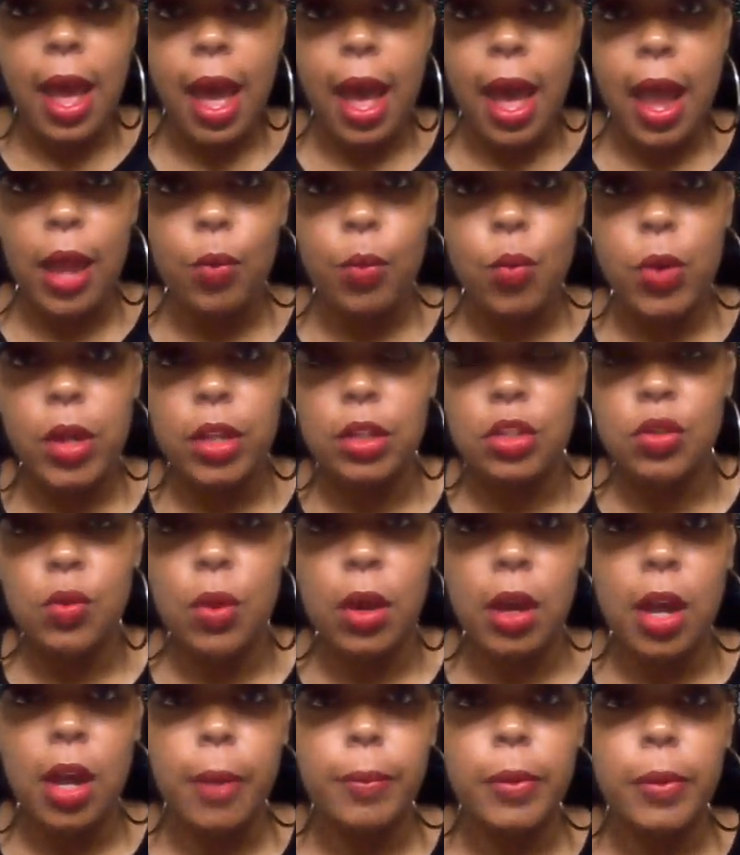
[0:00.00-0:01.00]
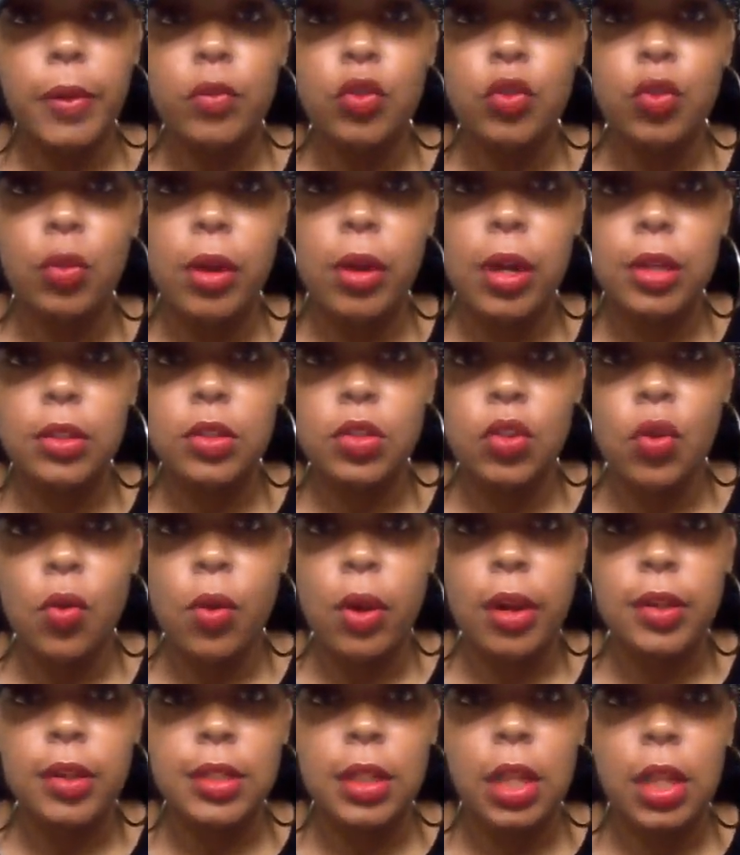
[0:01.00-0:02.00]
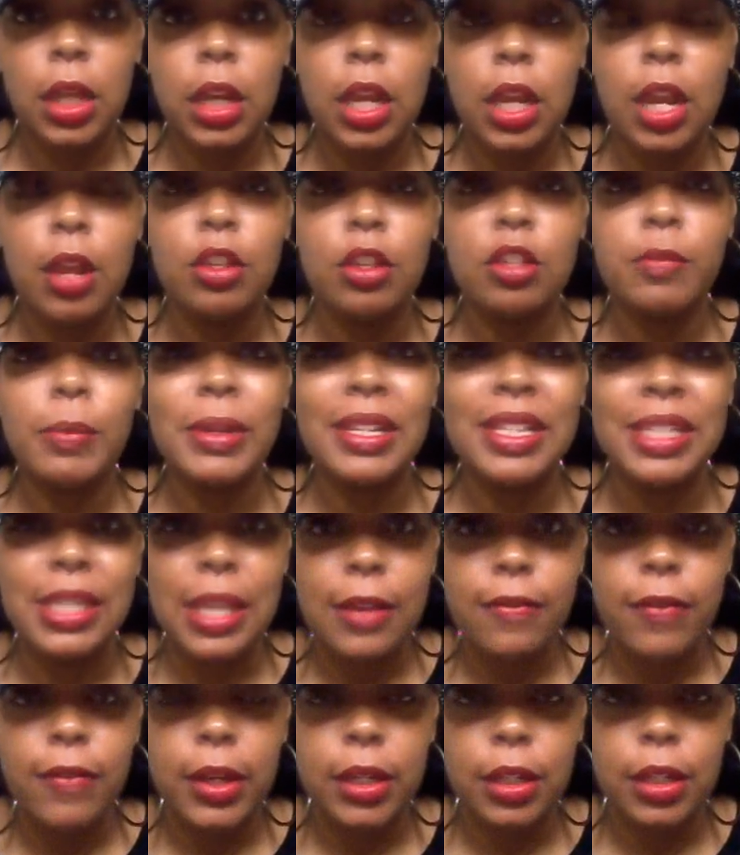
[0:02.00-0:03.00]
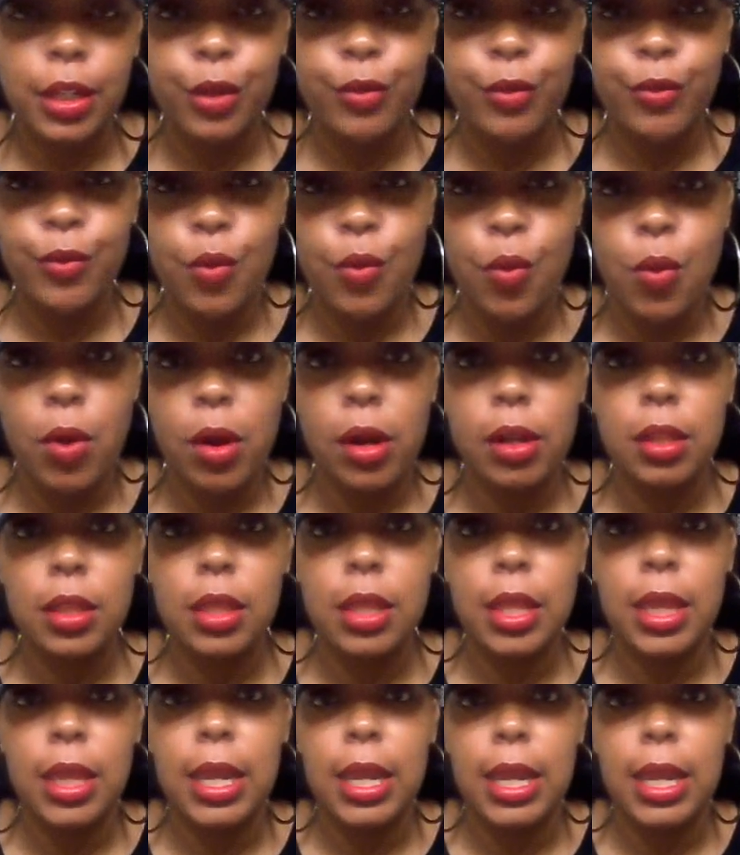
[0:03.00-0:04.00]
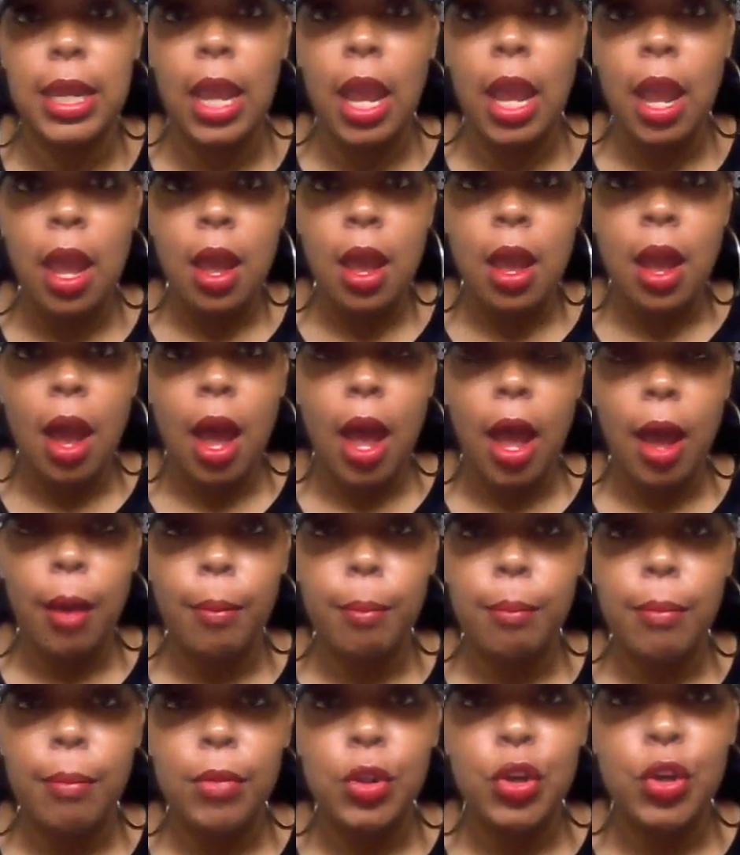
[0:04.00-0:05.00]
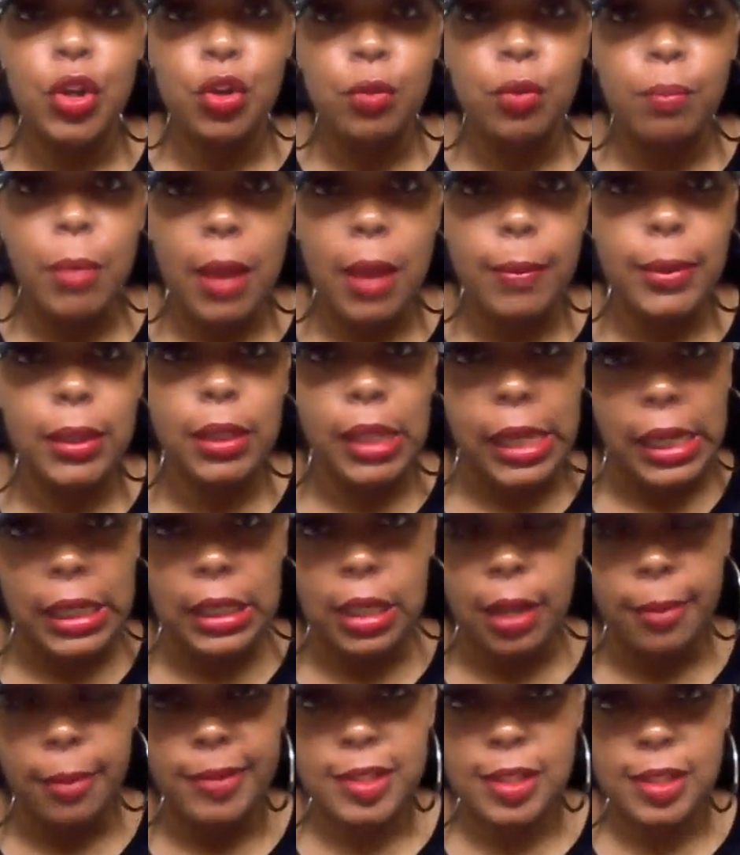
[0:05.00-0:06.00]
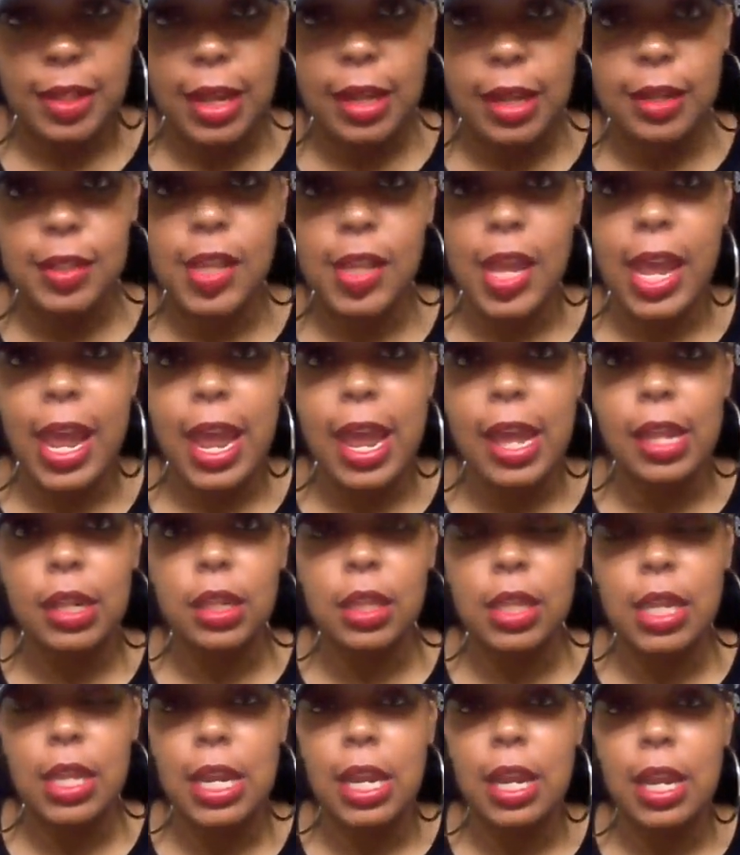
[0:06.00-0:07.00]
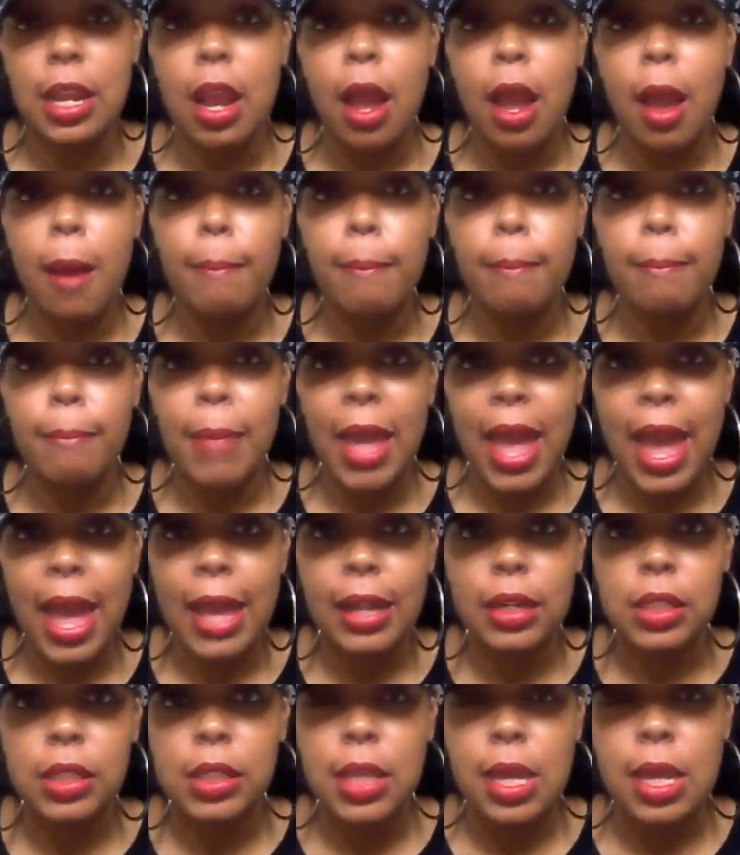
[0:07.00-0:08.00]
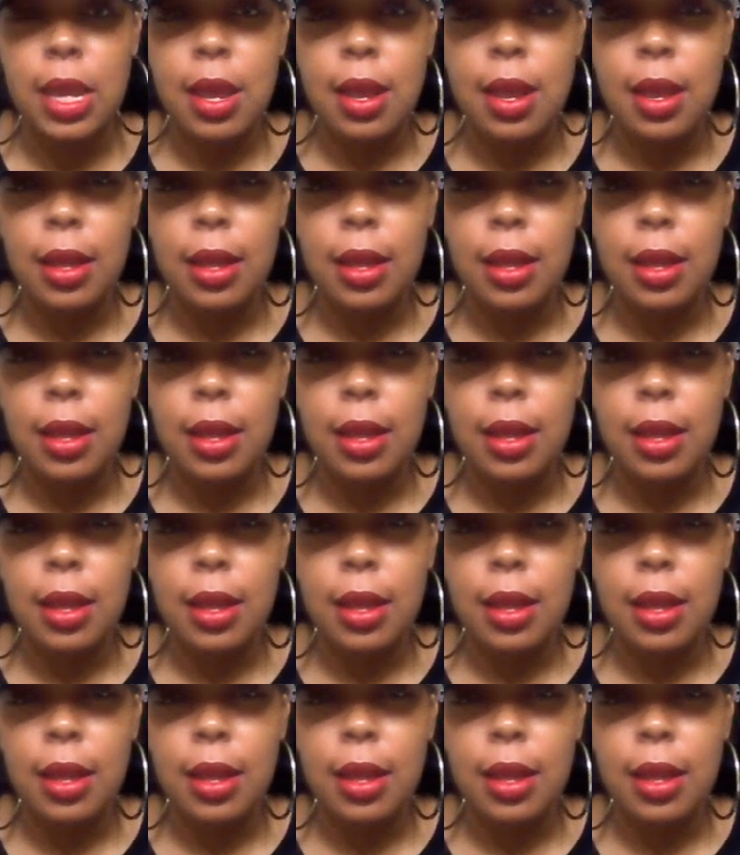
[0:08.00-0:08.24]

I went to a couple of drugstores looking specifically for the um, new Maybelline lipsticks and the matte